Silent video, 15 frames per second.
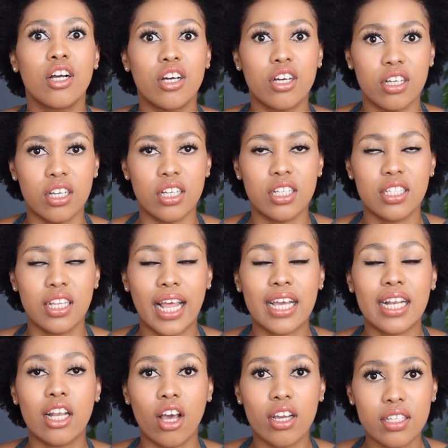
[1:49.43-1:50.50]
good.
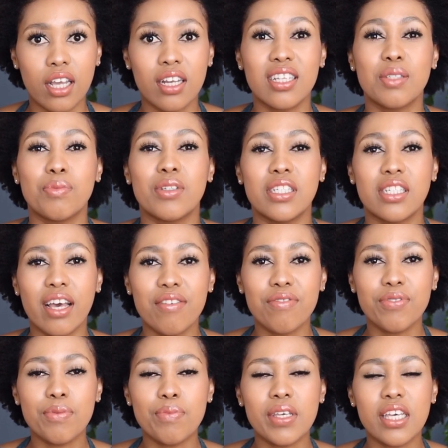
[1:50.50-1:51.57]
Like lockdown has been
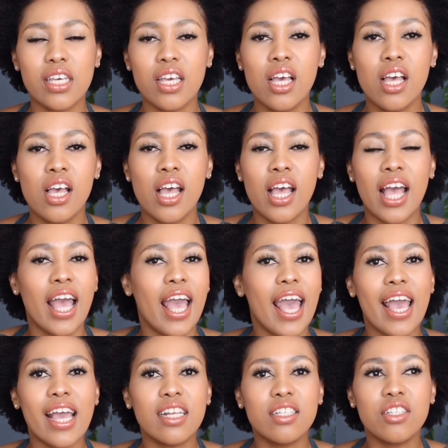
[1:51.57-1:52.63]
tough for me,
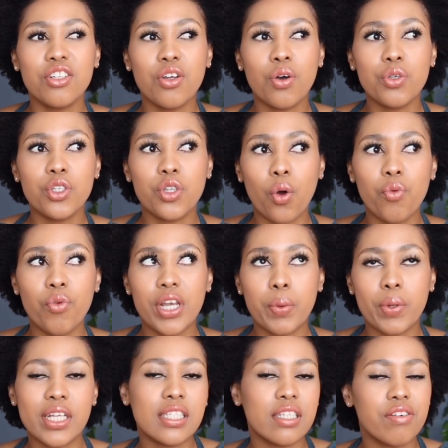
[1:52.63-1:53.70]
and you don't really
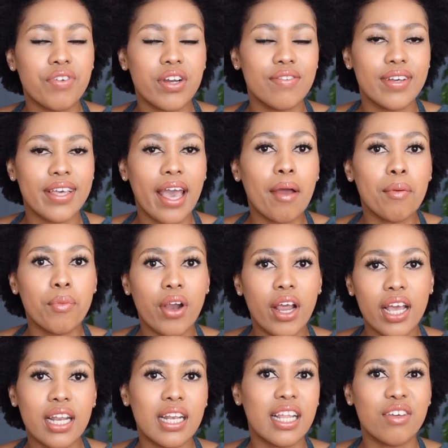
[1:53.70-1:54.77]
want to sit in front of a camera
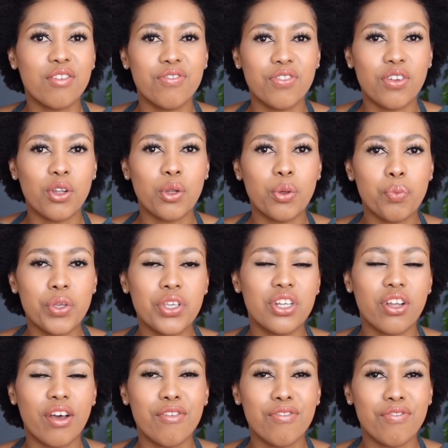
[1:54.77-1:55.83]
and like film when
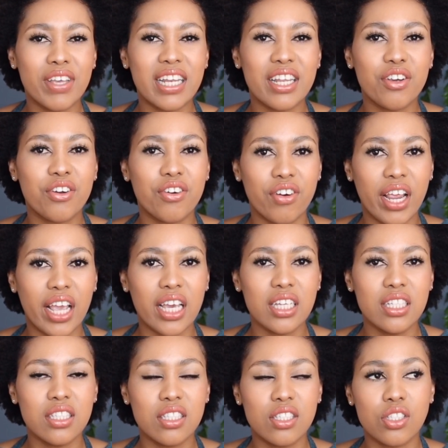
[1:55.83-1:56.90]
you're not feeling
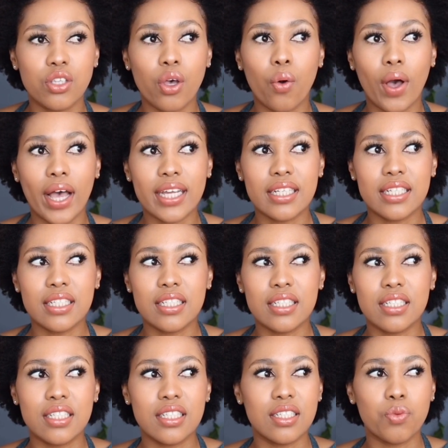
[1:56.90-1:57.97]
great. So I
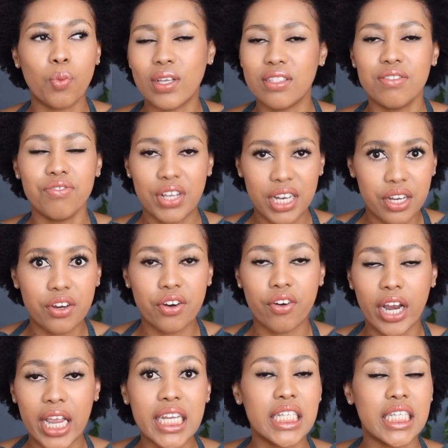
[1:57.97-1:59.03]
wasn't feeling
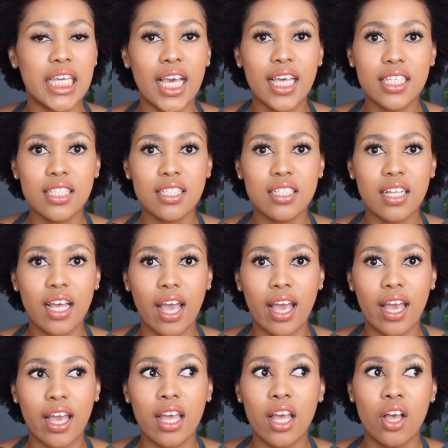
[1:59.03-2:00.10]
great
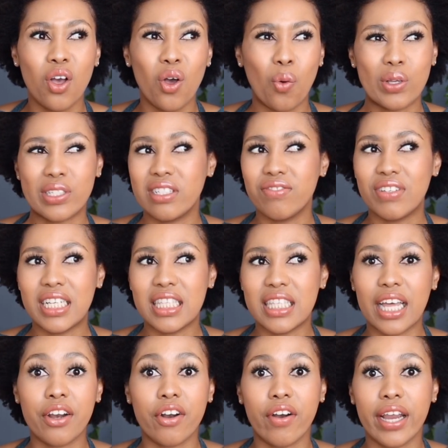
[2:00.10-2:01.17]
yesterday, wasn't feeling
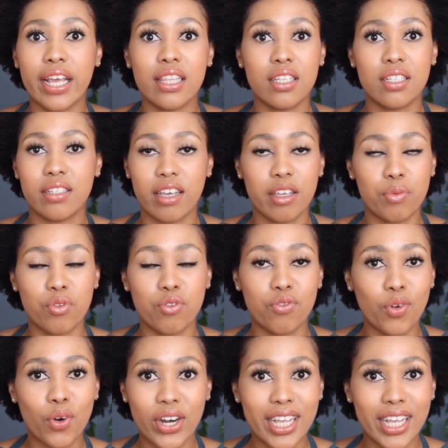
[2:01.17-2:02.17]
that great the day before